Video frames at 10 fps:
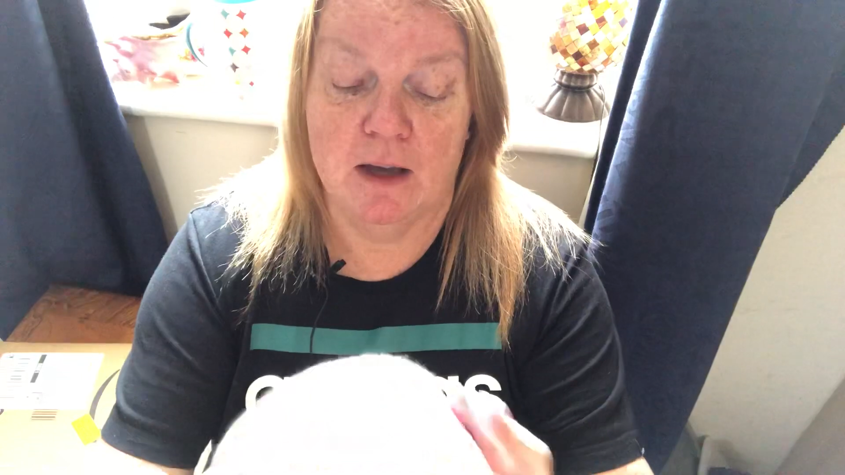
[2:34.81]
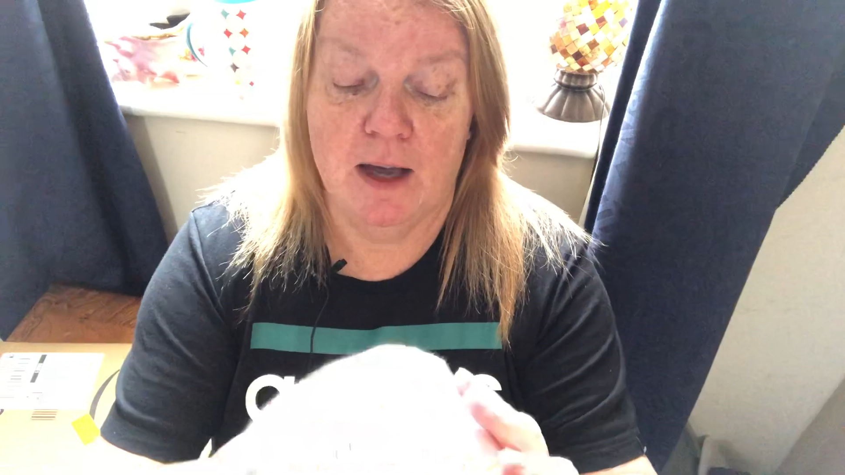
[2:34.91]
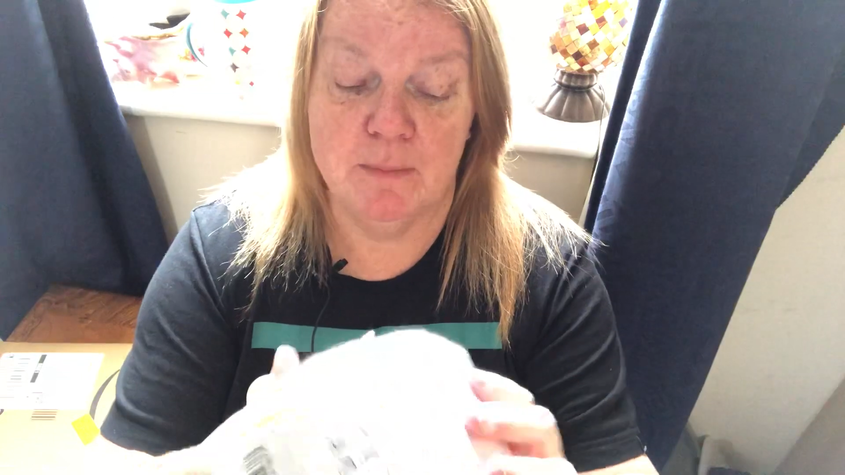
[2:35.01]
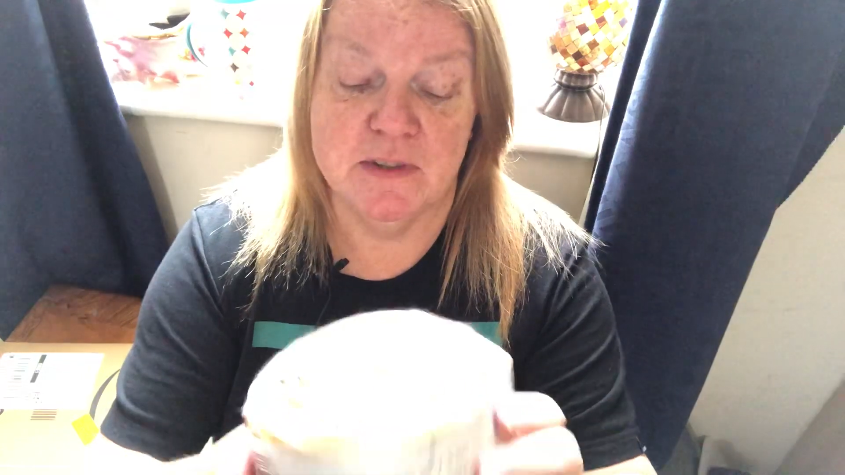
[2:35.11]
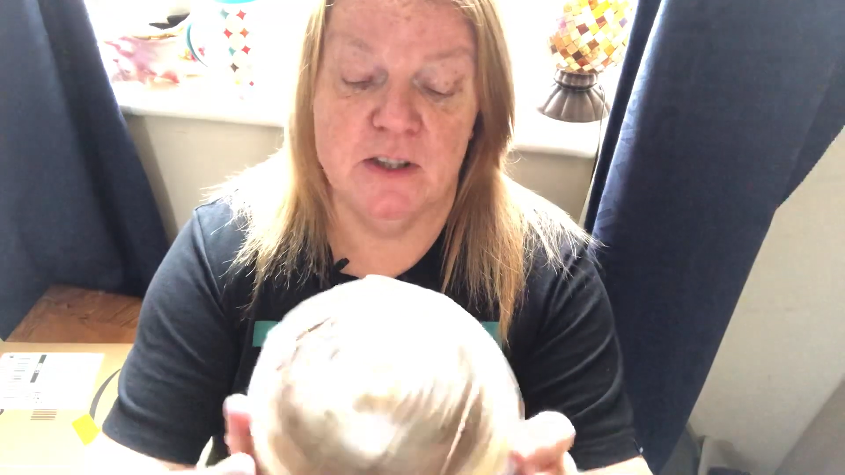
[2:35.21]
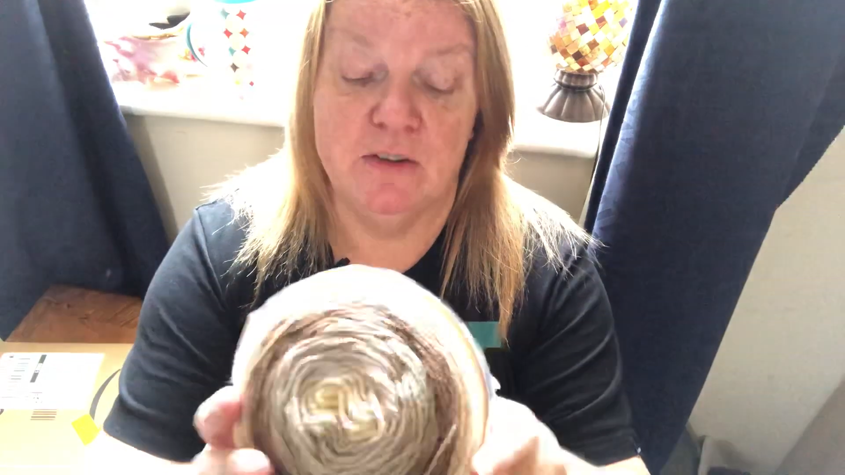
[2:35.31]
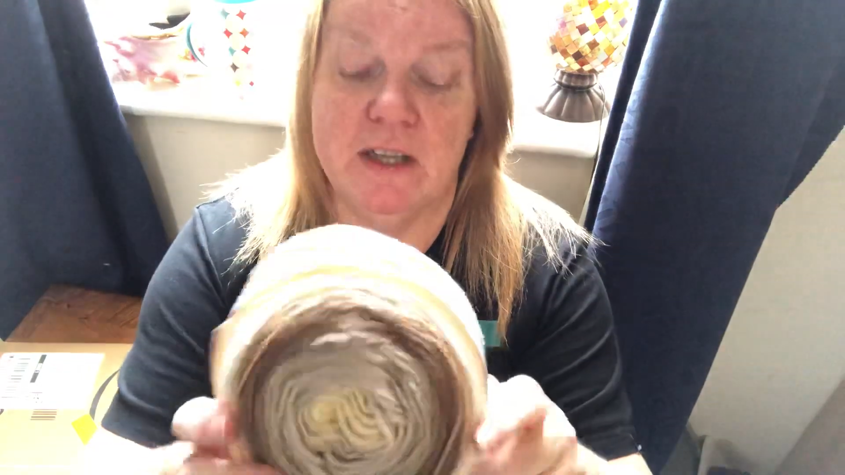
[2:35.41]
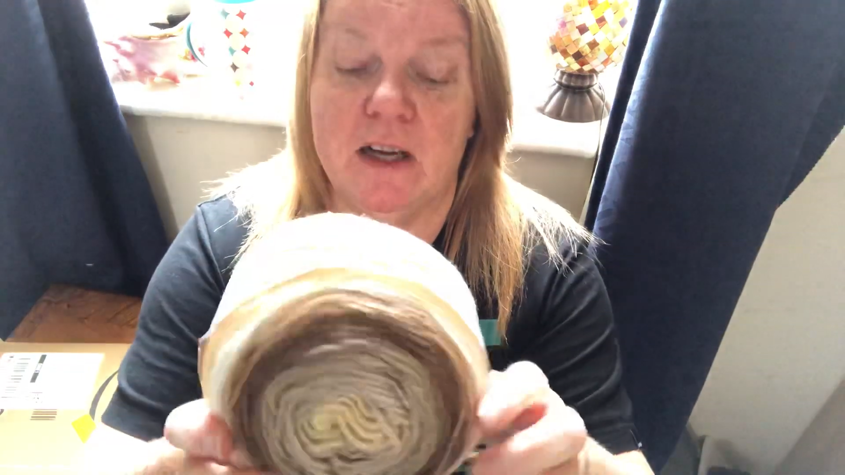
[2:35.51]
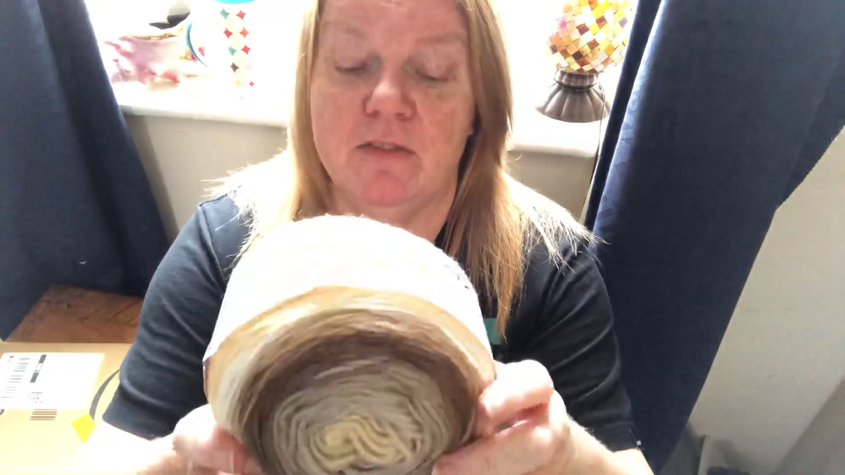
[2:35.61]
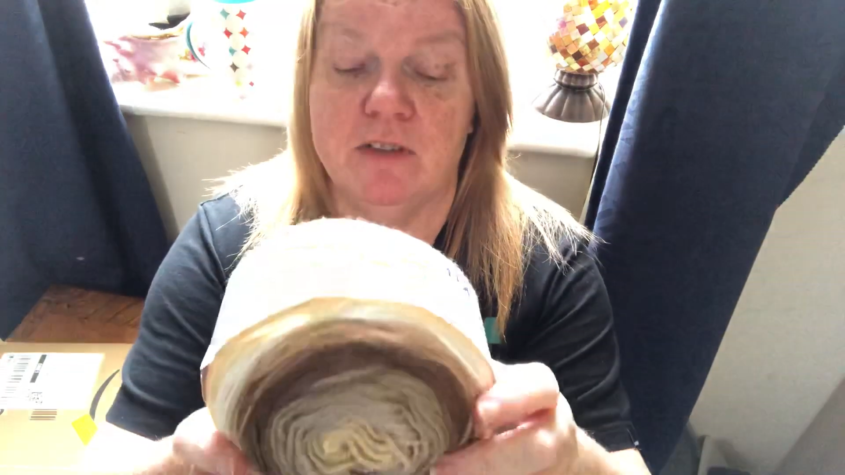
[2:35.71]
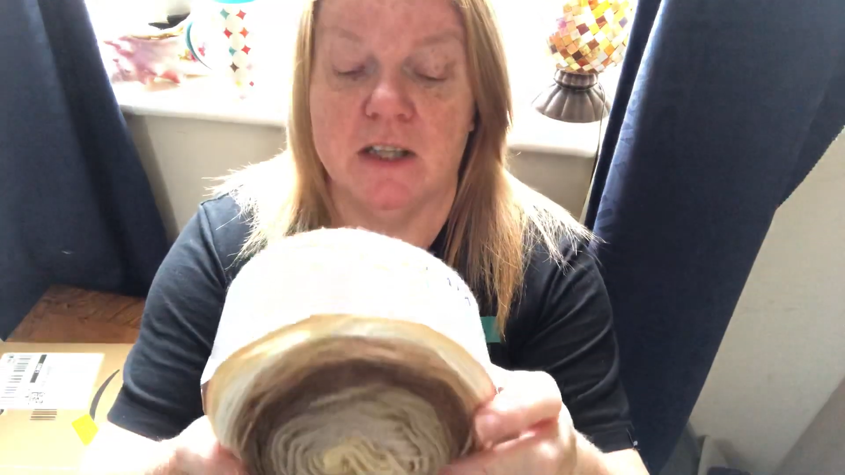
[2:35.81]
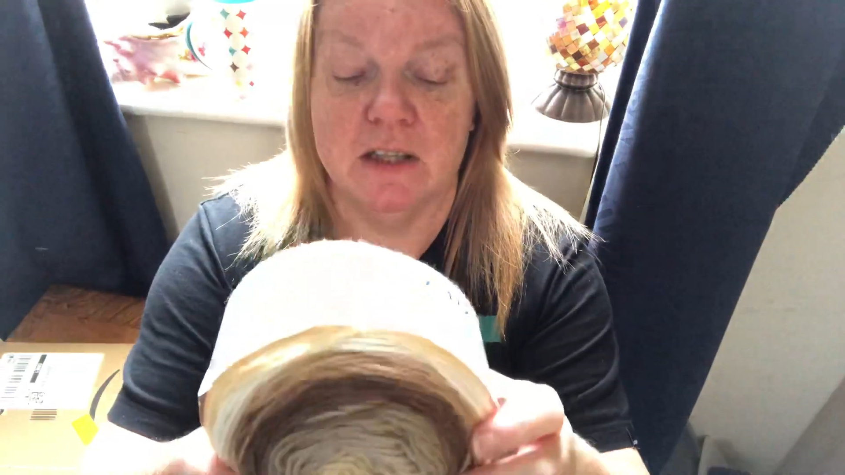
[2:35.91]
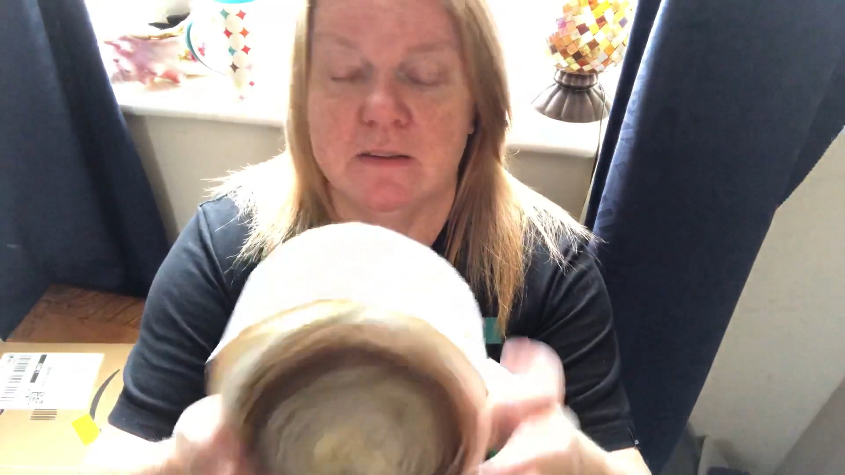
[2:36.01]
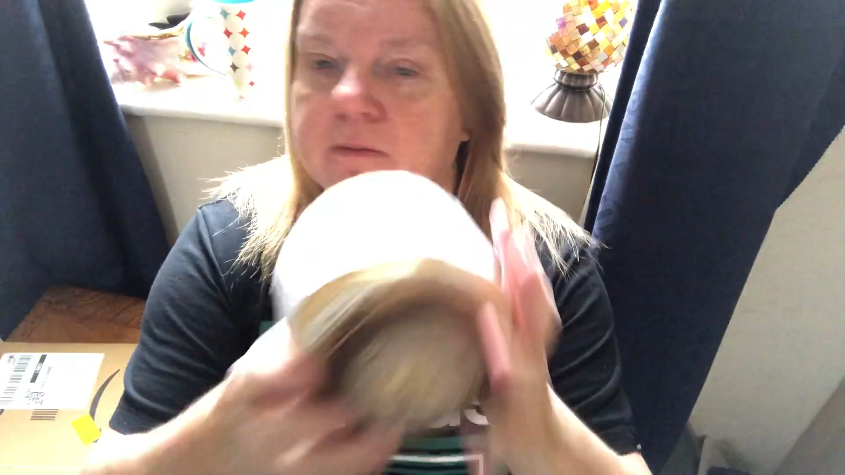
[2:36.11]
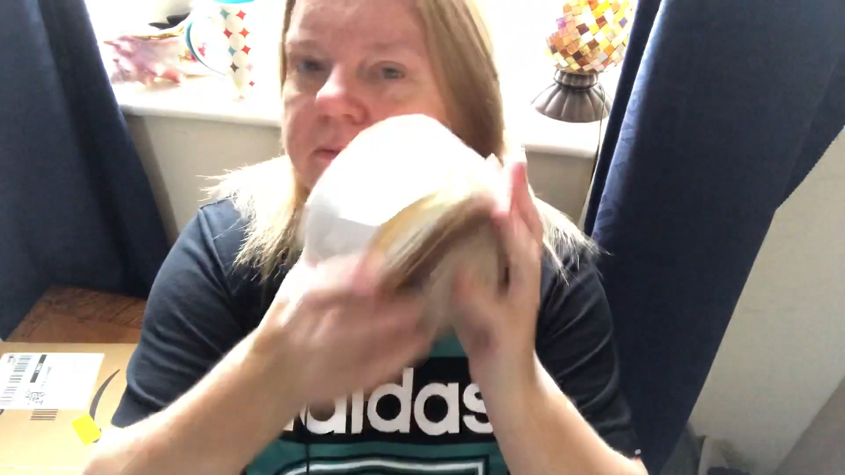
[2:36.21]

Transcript: Absolutely lovely.